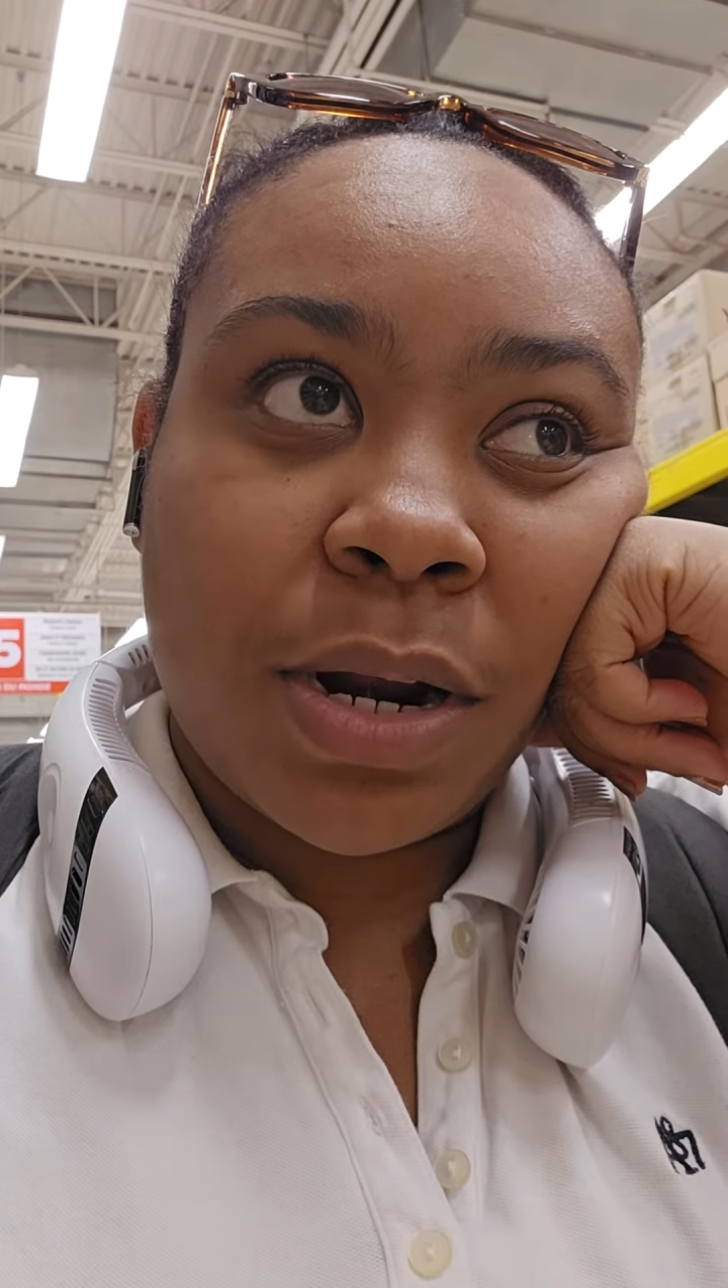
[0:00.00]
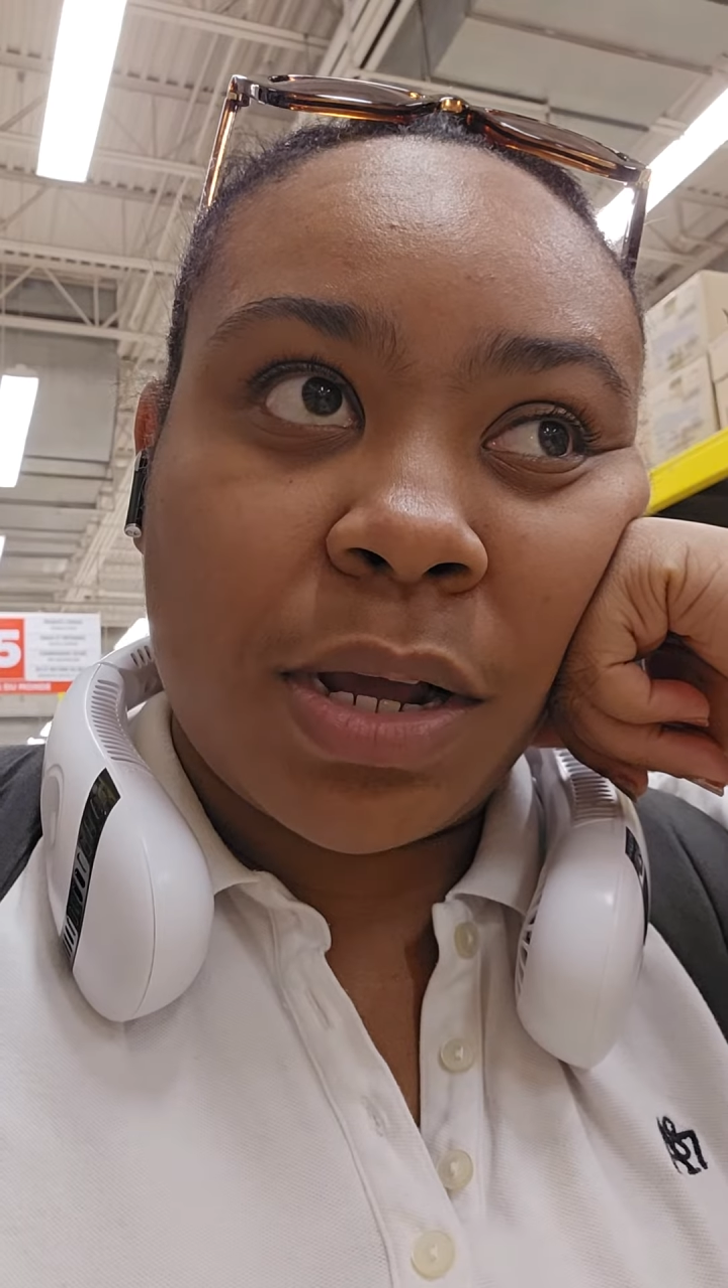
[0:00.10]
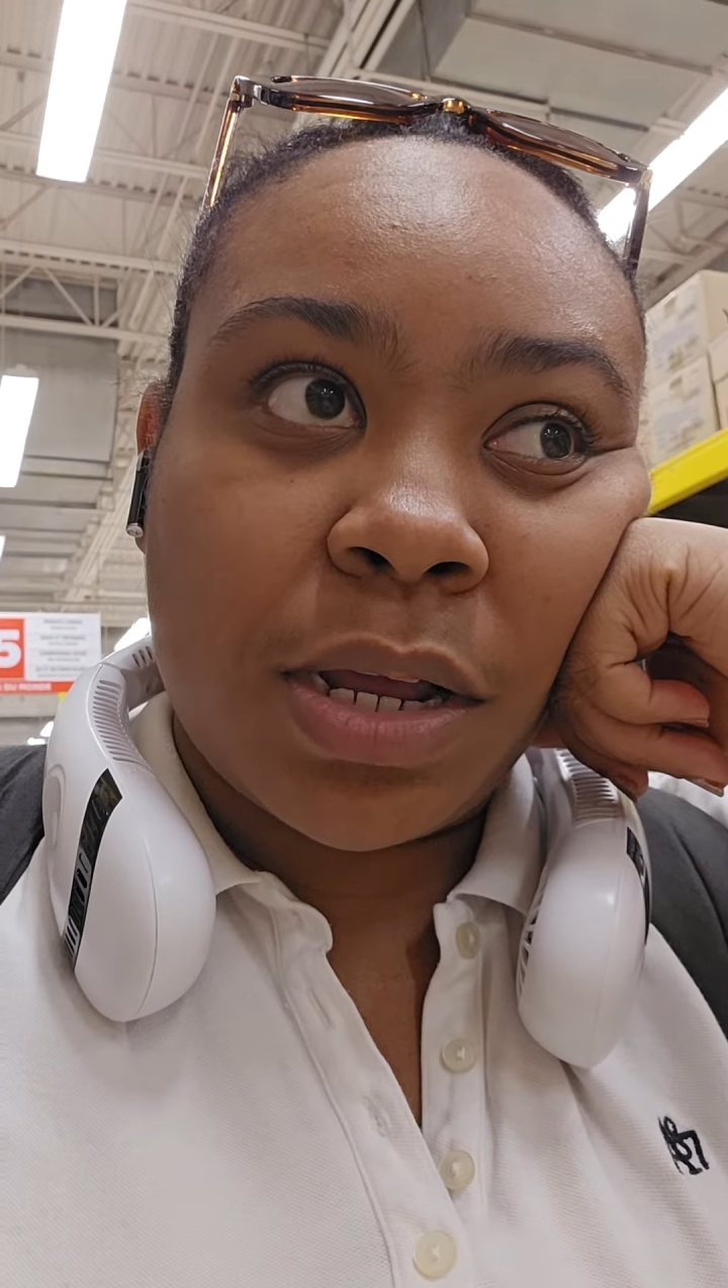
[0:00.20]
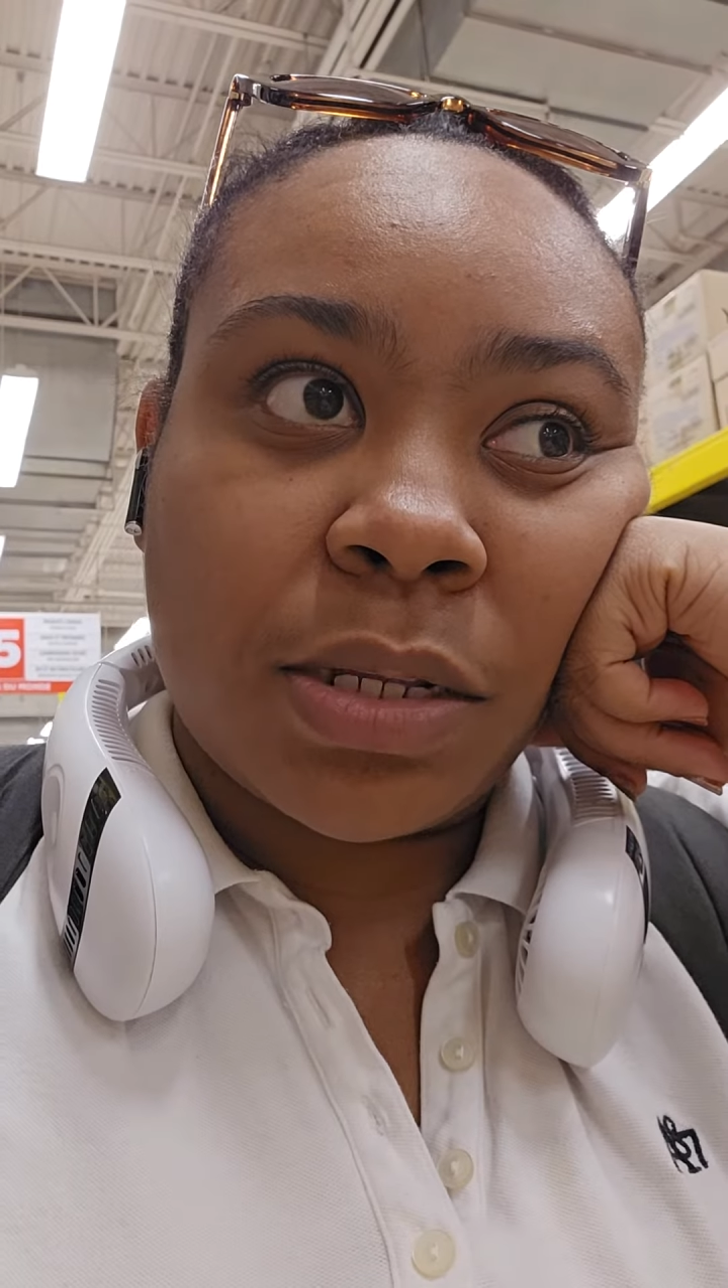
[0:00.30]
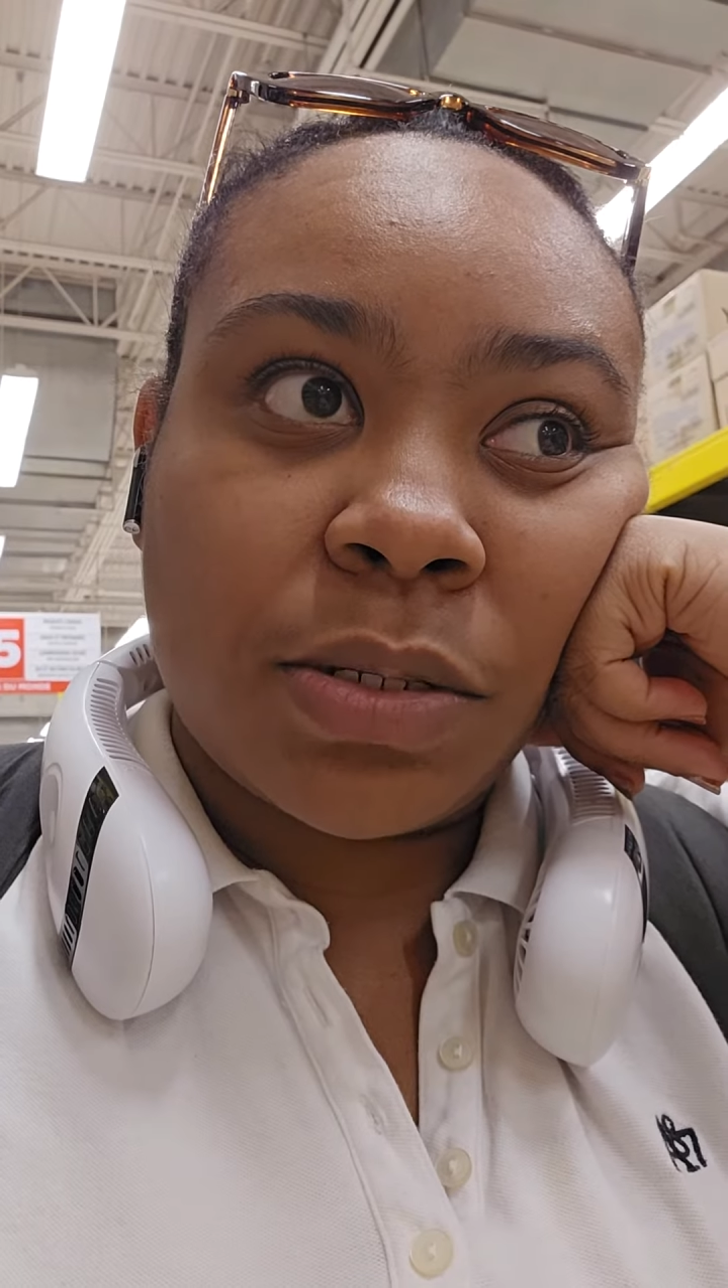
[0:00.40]

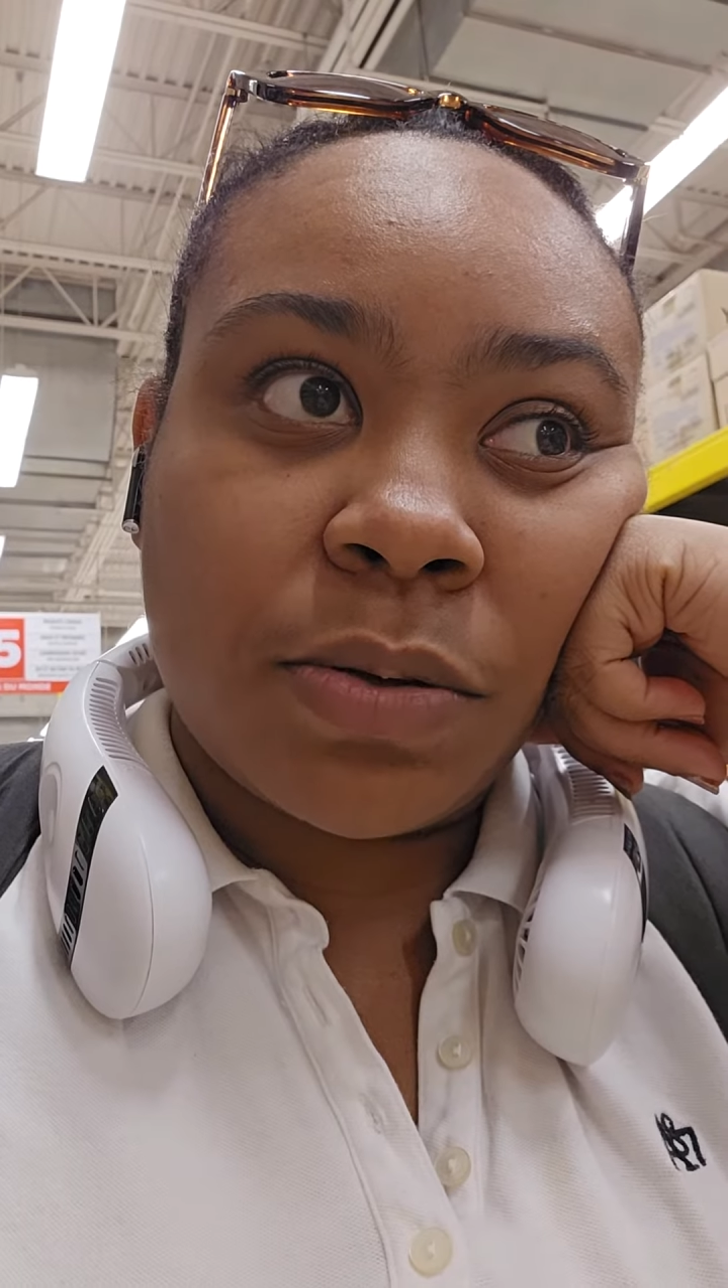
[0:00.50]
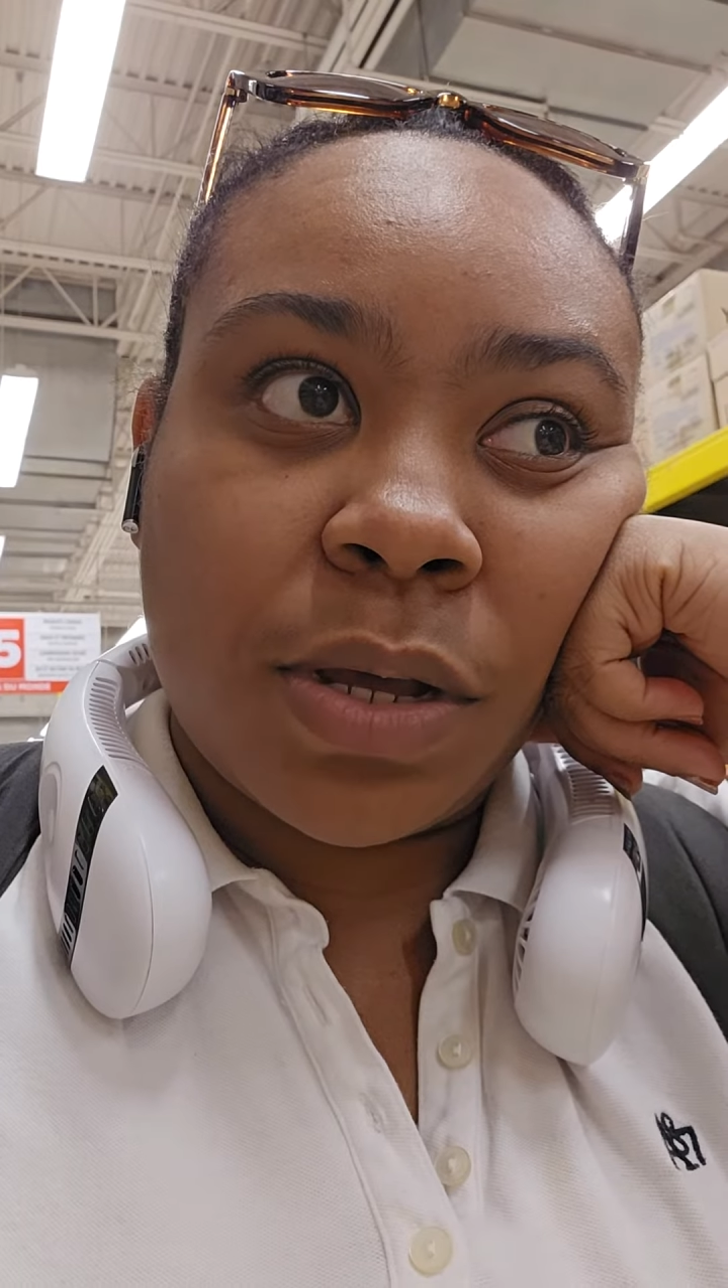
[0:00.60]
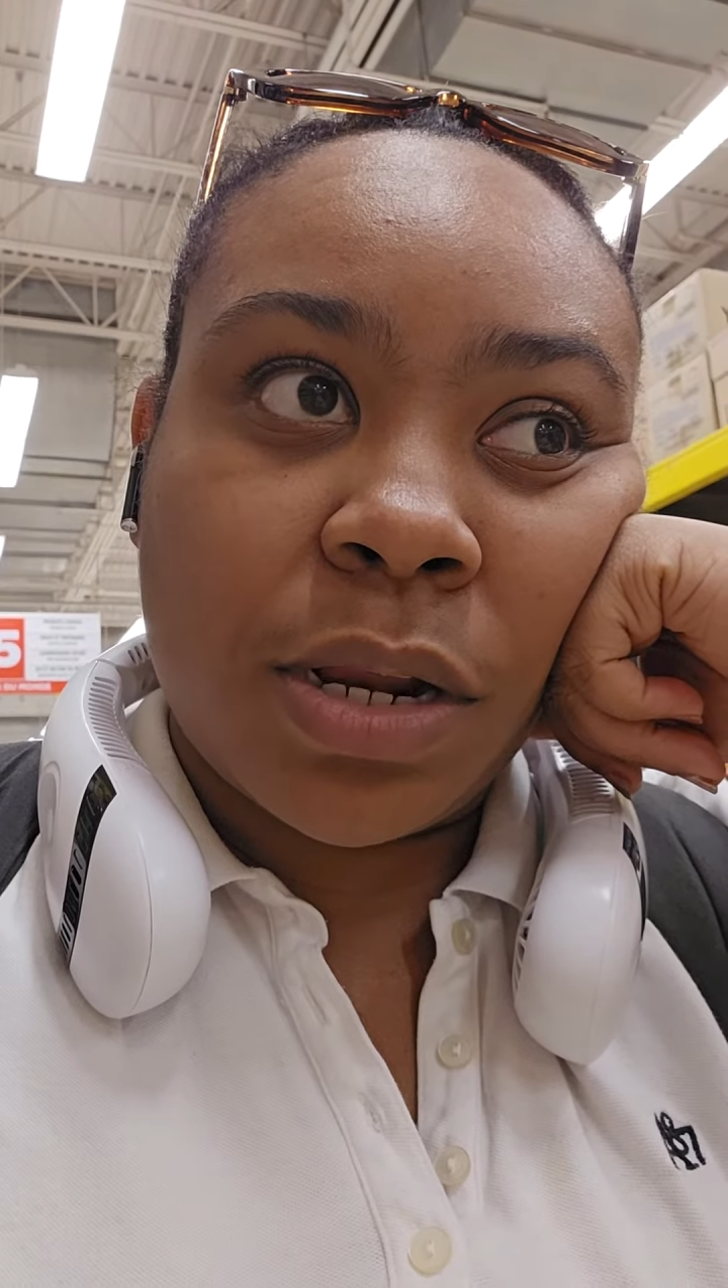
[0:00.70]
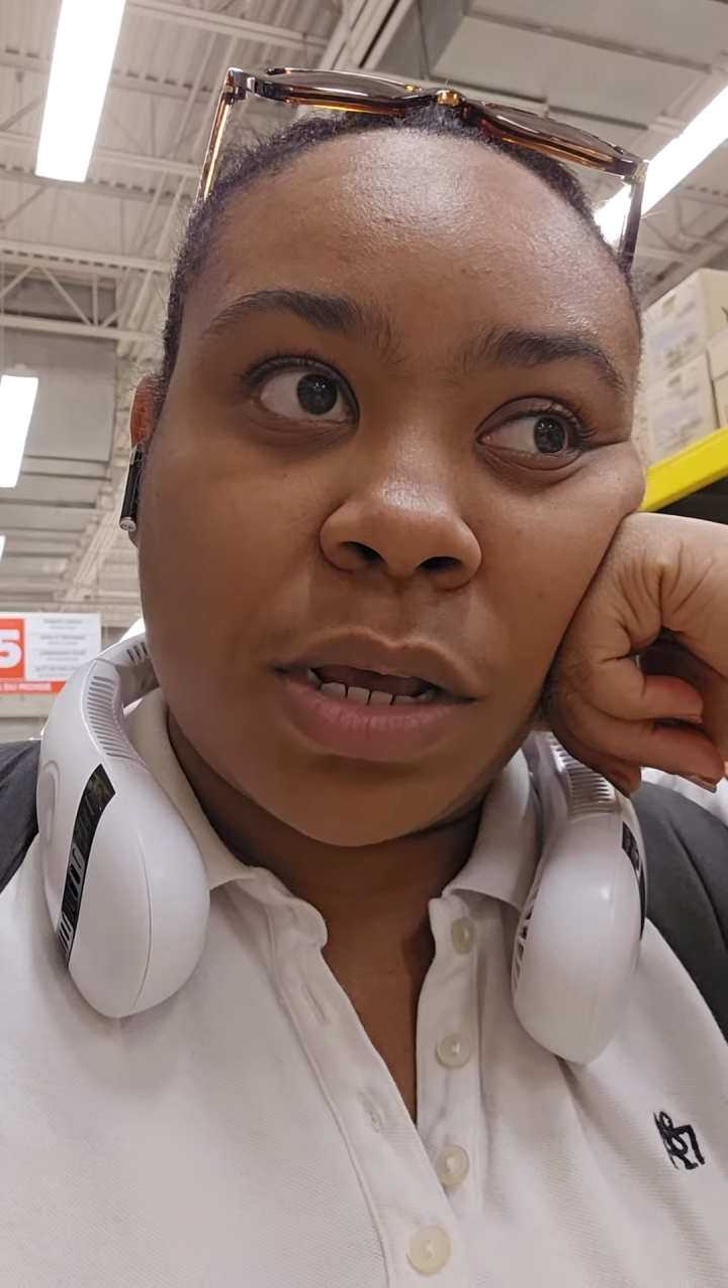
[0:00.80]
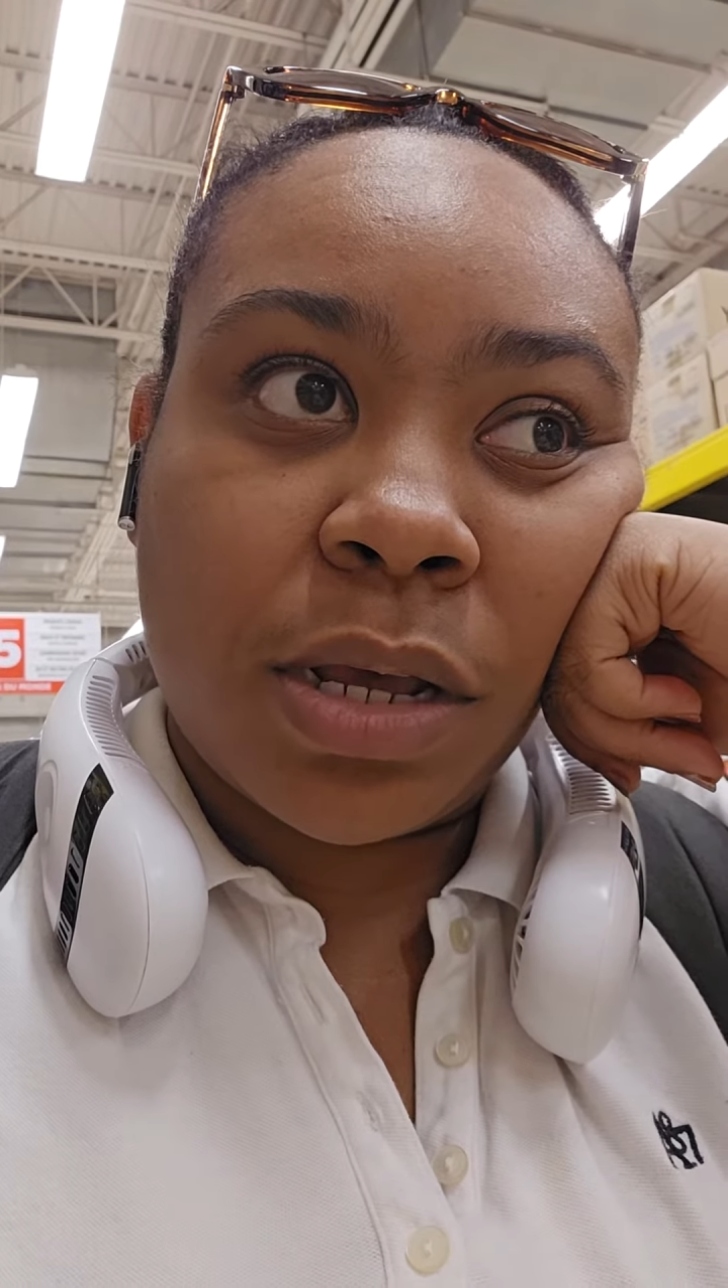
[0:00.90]
o'clock, 2
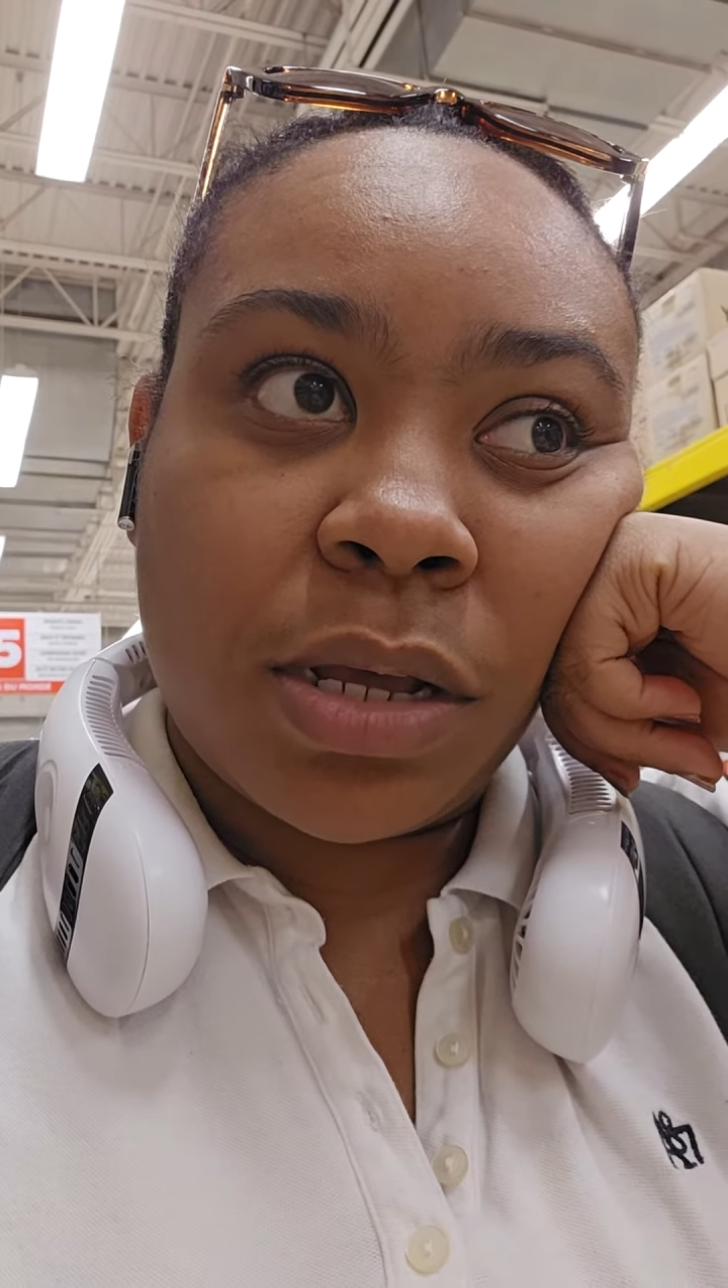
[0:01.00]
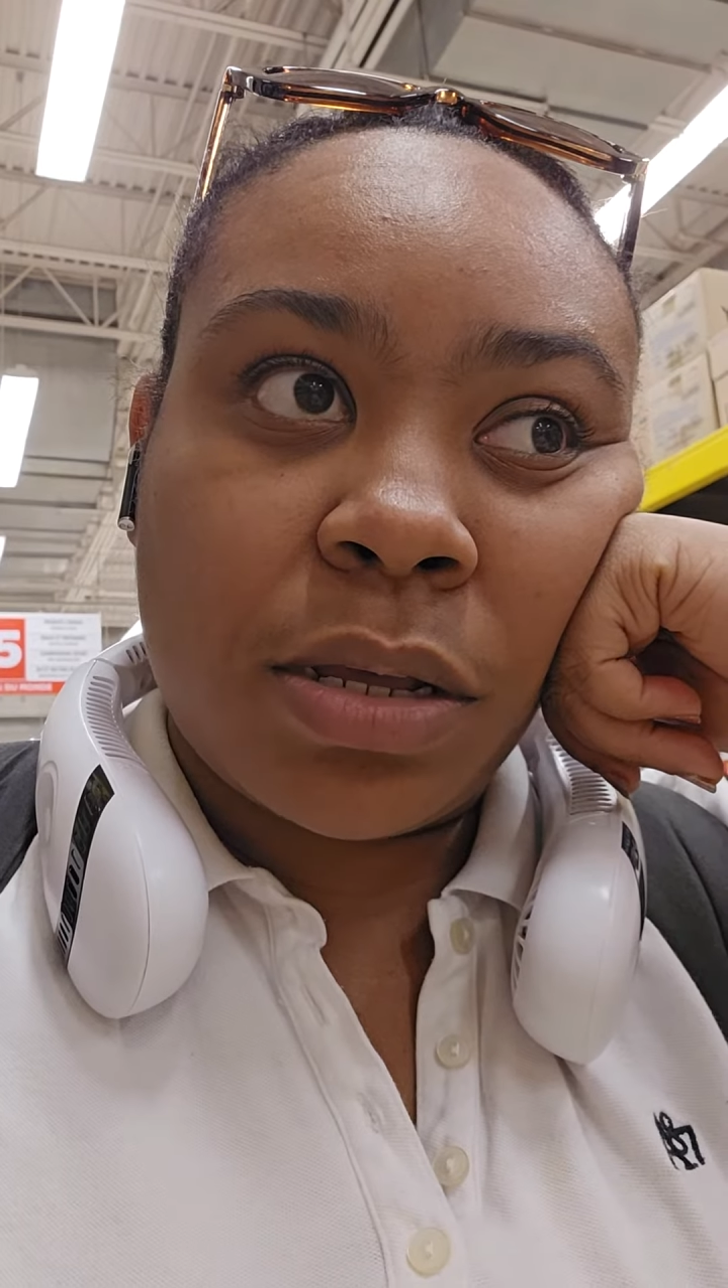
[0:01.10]
o'clock,